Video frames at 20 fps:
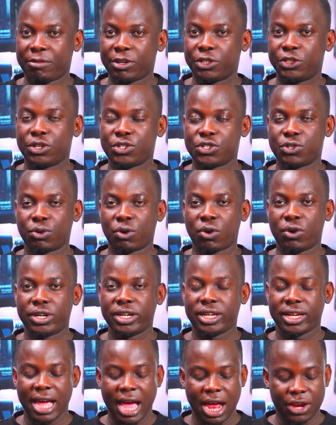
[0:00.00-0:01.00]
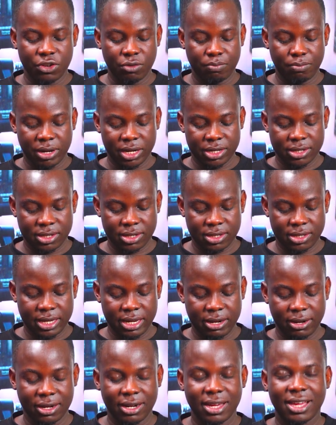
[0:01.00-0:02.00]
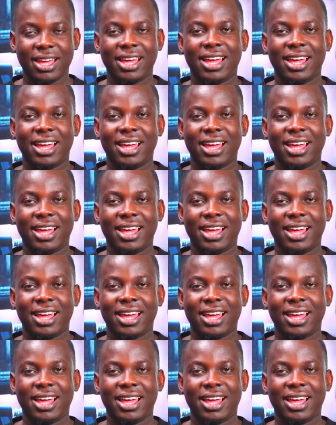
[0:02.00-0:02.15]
video is recording, and you press still,